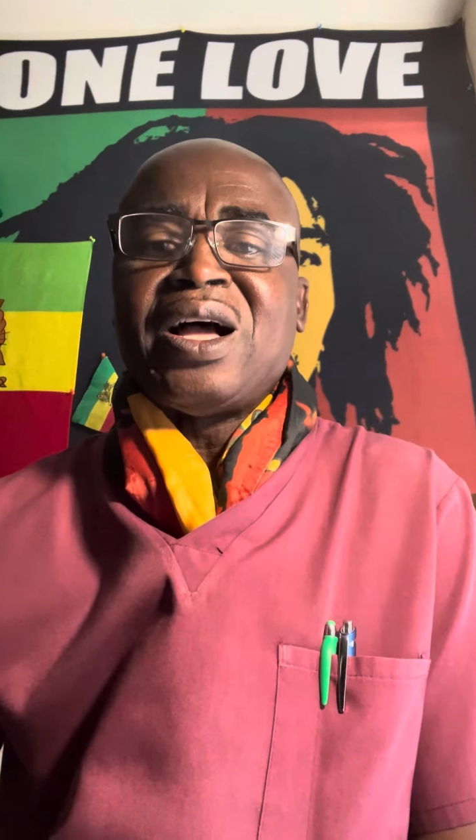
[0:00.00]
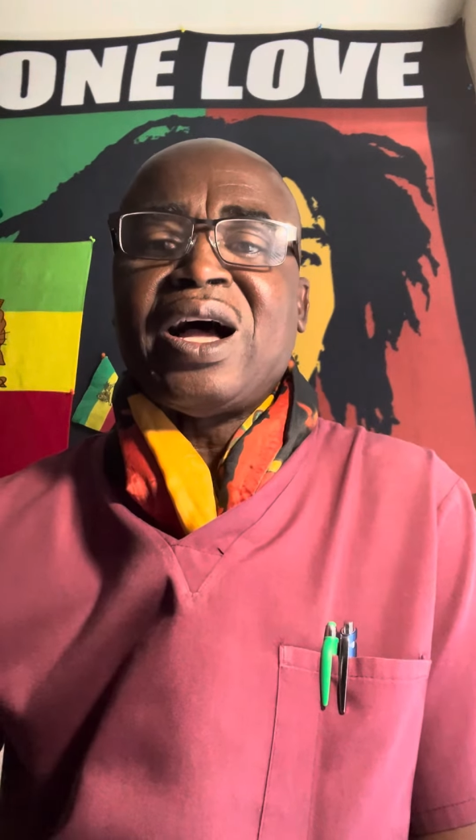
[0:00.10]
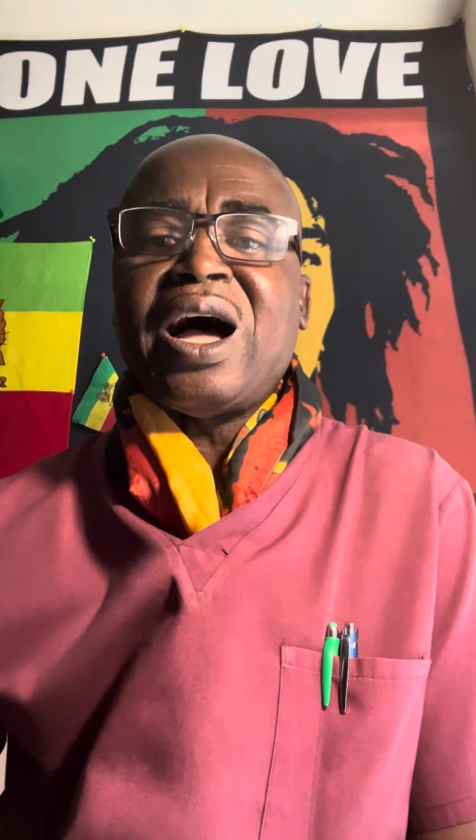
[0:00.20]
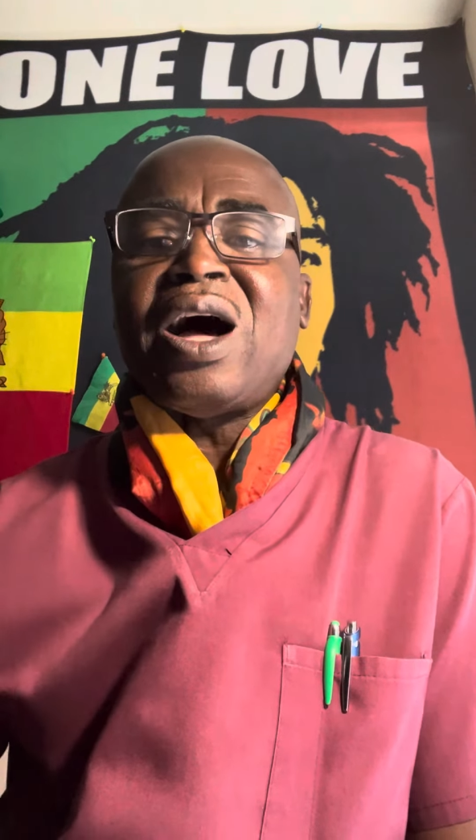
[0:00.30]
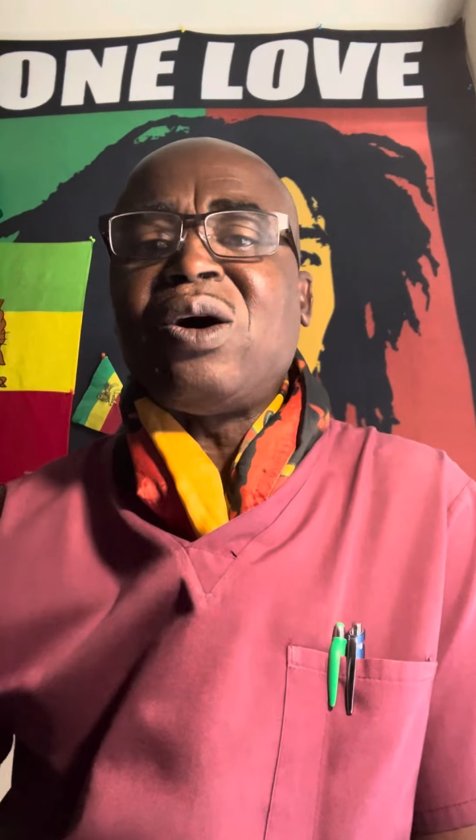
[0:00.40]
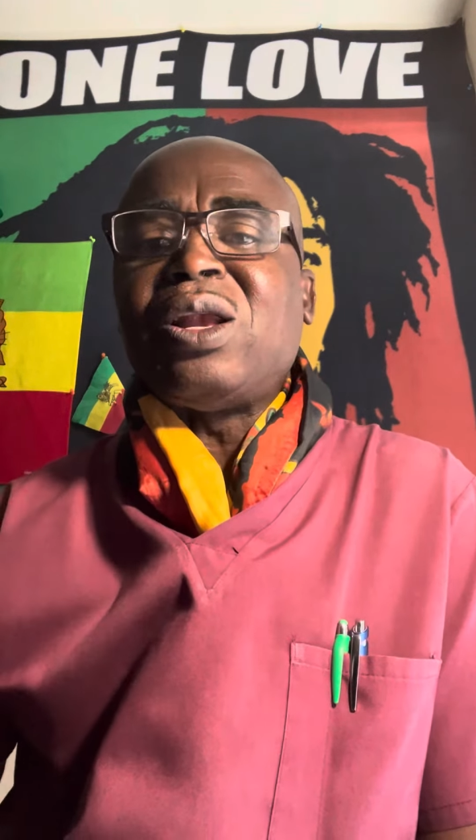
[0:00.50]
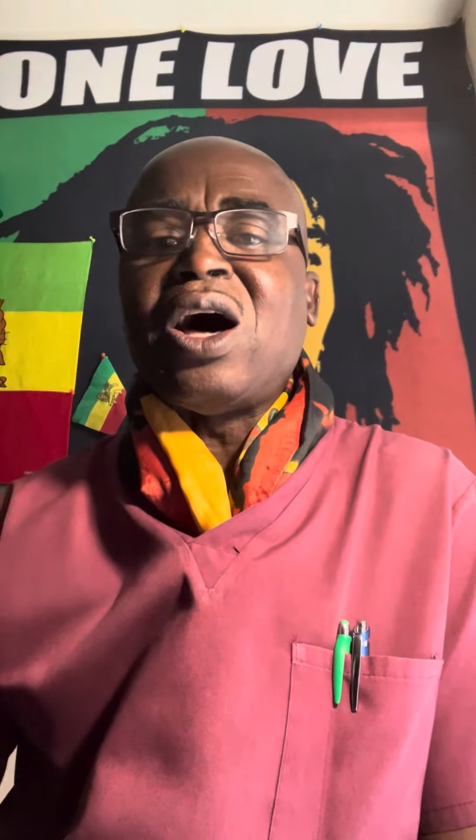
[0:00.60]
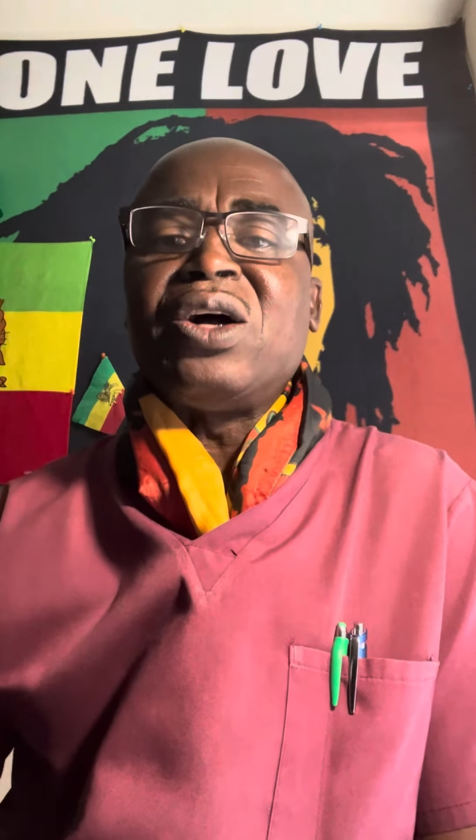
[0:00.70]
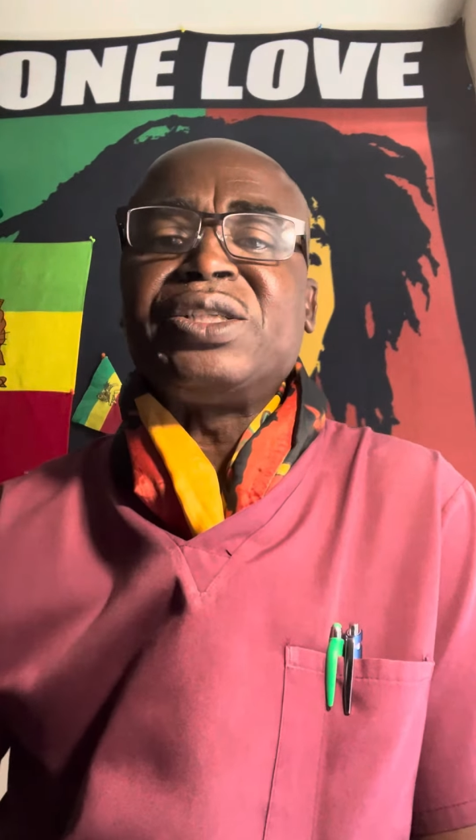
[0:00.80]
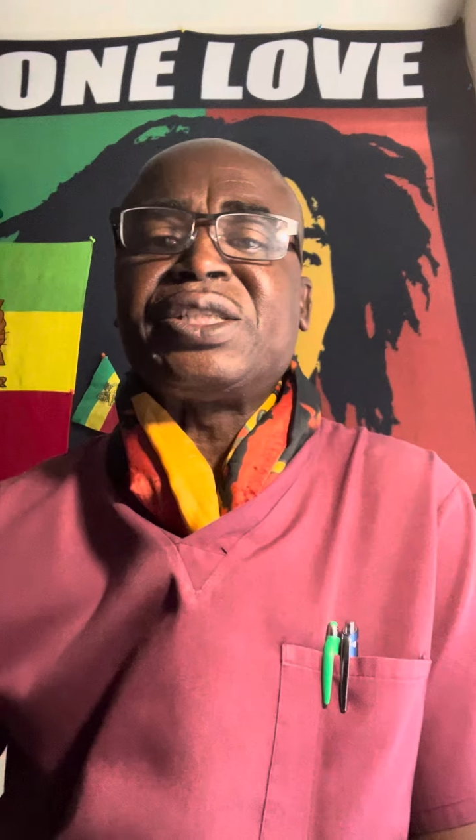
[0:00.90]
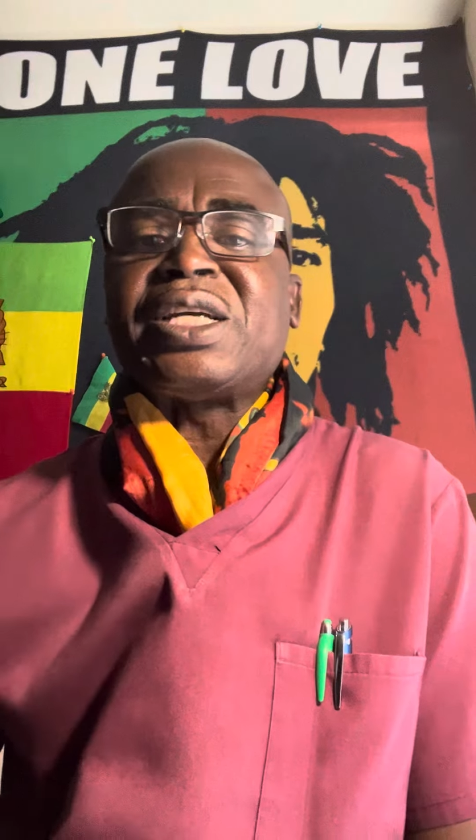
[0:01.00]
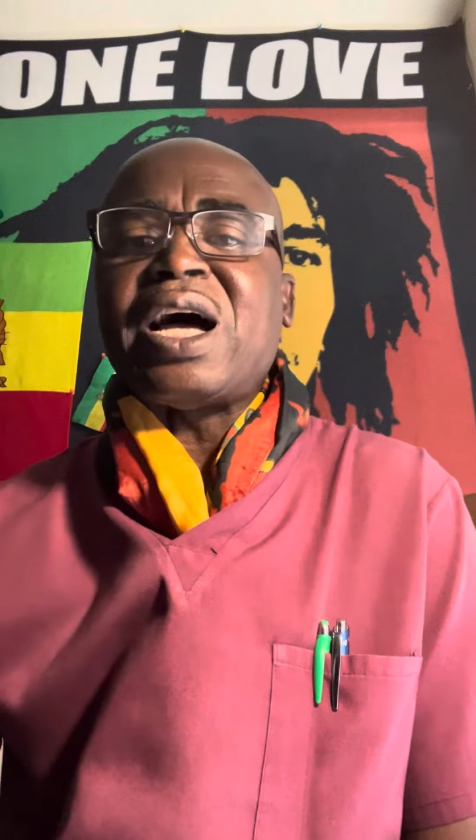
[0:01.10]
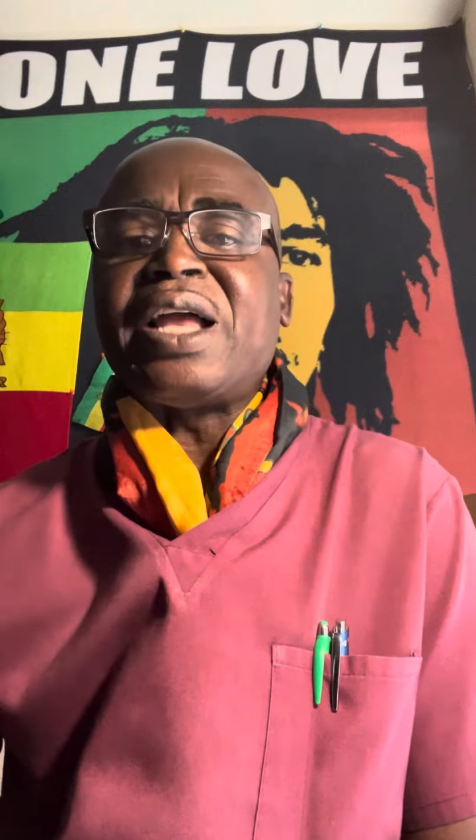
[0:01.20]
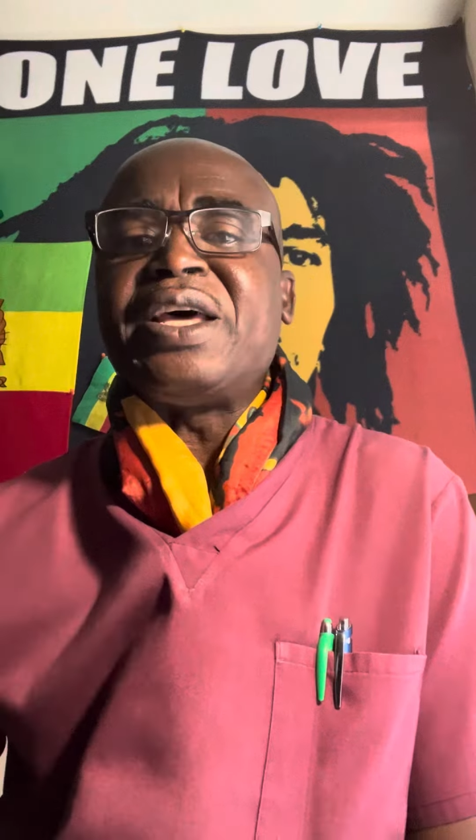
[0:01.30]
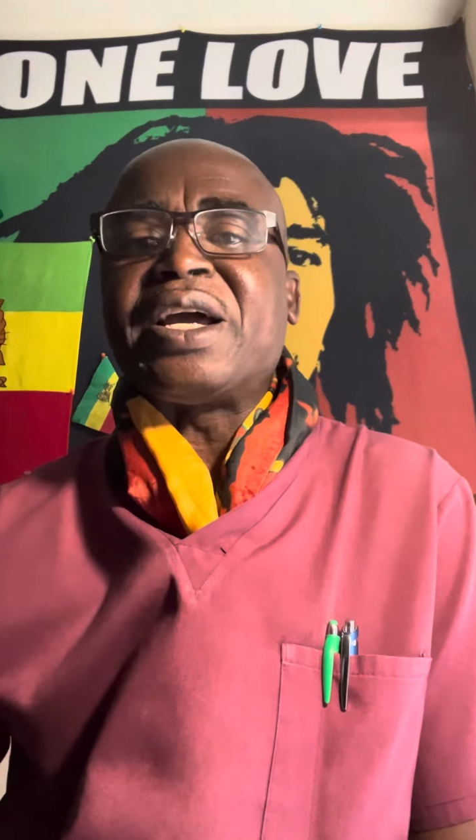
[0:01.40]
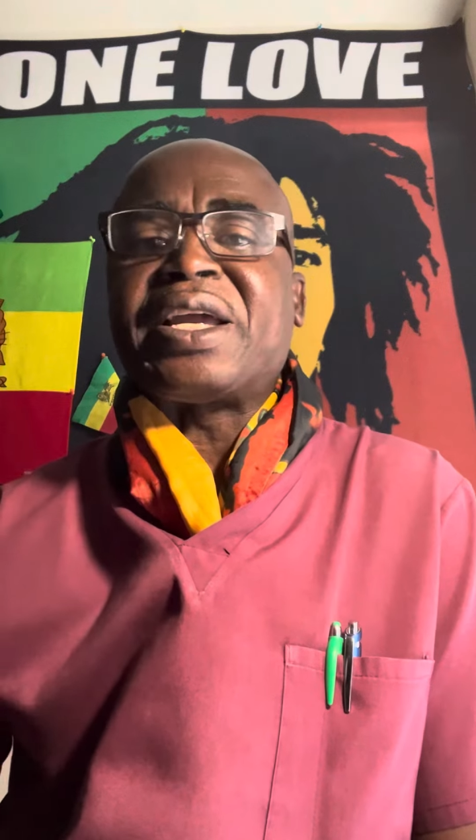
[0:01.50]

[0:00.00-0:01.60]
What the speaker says: How long shall they